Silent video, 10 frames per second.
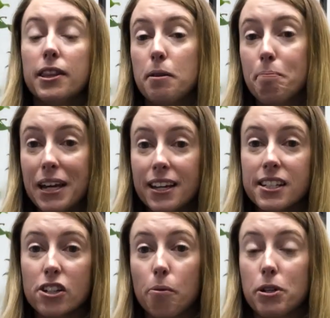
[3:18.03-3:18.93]
the
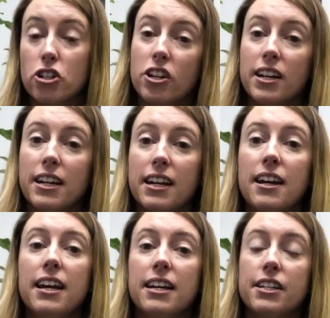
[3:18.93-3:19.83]
biggest opportunity
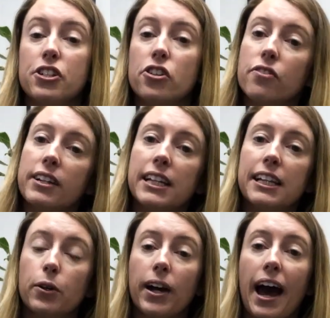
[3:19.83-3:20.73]
is to really
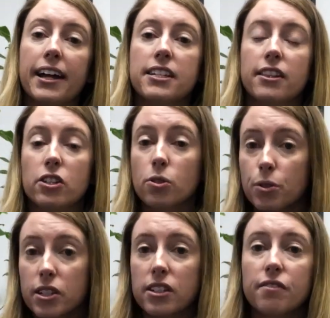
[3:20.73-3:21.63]
look at the
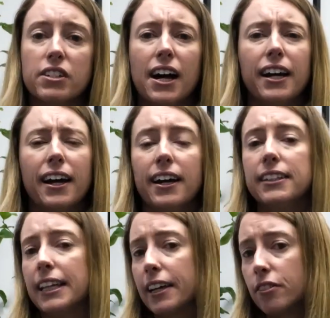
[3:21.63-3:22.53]
sources of data,
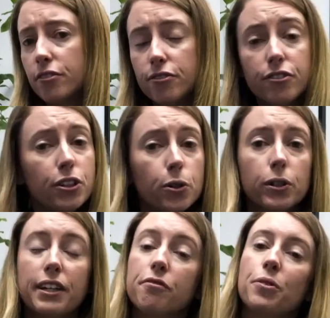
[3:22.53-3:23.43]
like
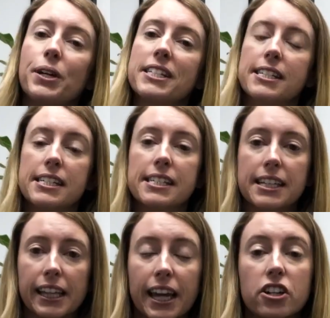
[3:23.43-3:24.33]
fuel invoices
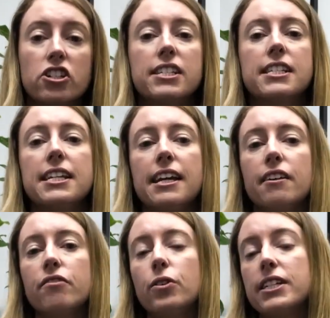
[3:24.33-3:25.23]
or electricity
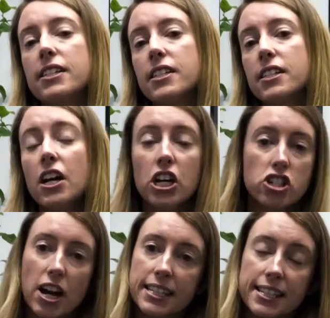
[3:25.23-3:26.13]
invoices,
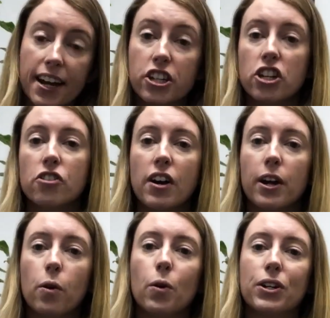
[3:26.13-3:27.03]
transaction
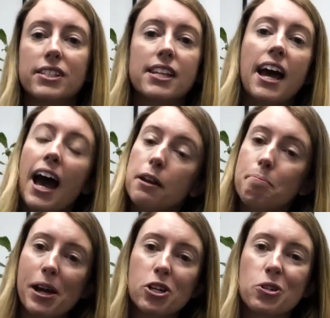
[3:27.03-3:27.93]
records, and
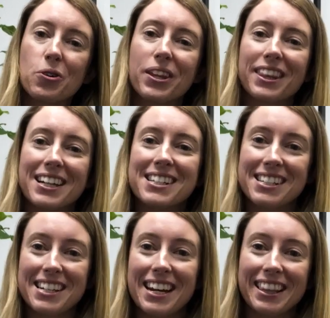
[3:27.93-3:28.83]
make sure that that's
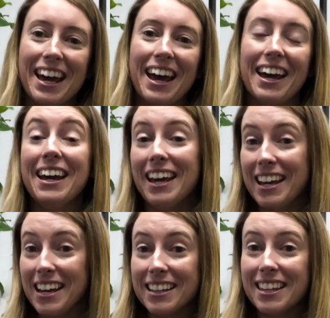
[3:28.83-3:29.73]
sitting there
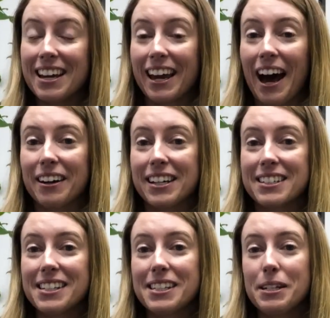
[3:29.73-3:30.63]
in the accounting
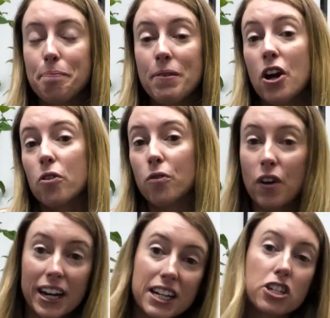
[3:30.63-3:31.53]
system,
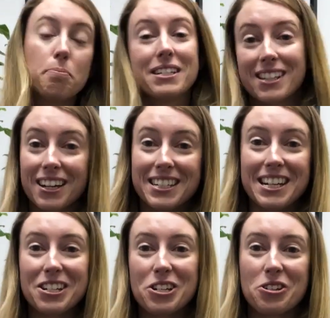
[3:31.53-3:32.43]
ready to be sucked
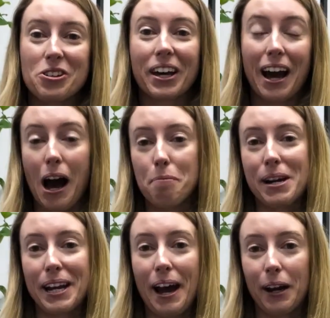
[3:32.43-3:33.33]
in to do the carbon
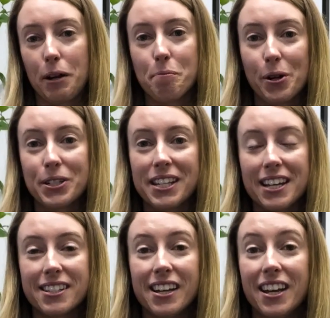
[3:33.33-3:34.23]
accounting
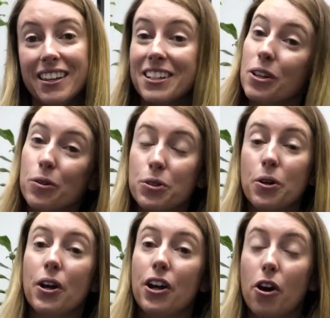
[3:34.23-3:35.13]
process. There's also
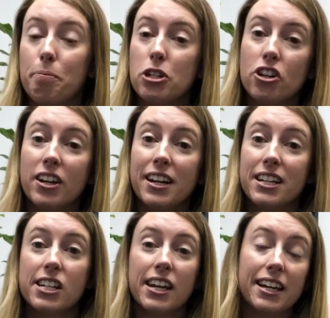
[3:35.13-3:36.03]
an opportunity
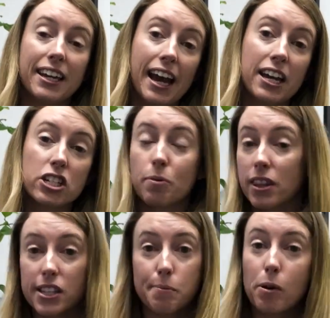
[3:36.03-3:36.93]
to engage with
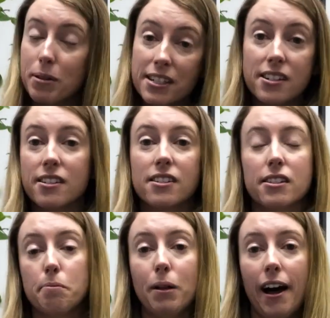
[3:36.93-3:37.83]
the small businesses
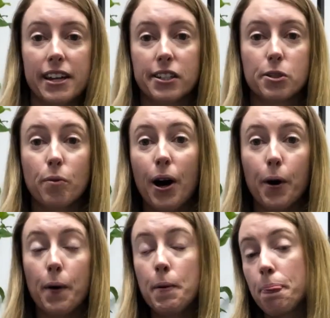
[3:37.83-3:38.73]
suppliers as
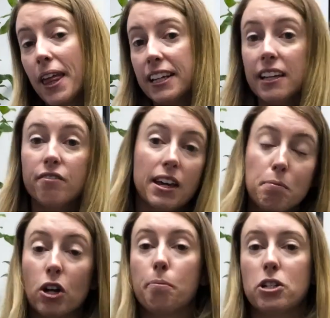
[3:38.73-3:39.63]
well and give them
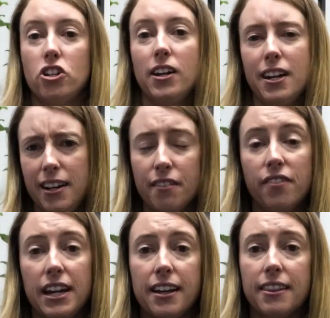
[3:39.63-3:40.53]
an opportunity to
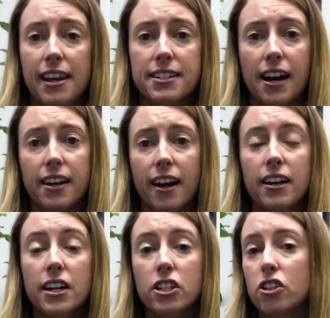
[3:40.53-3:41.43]
feed in their data.
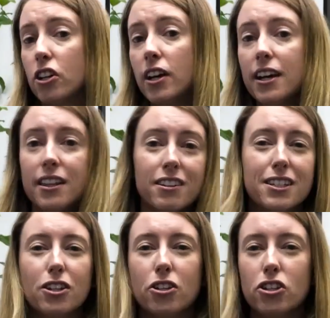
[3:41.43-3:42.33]
So there is
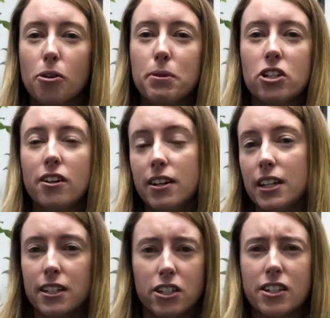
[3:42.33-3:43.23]
a huge
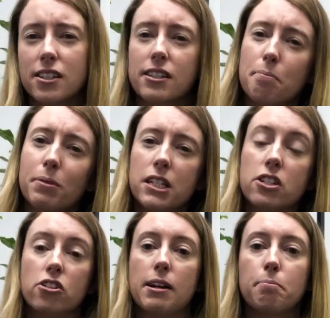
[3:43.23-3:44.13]
opportunity to just simply
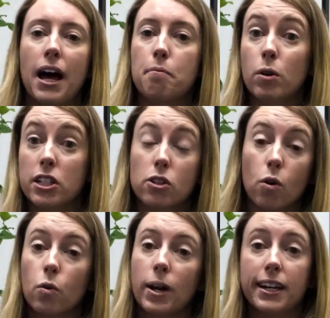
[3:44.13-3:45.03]
streamline what is
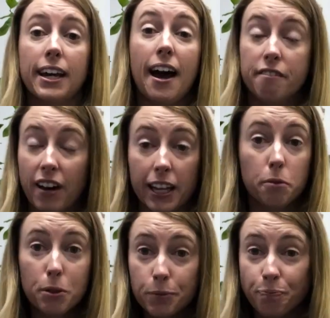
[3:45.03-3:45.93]
already
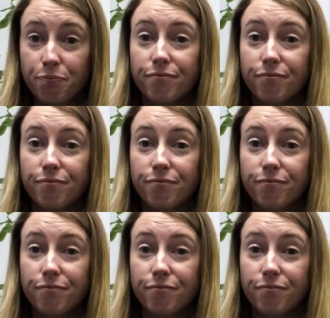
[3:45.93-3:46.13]
available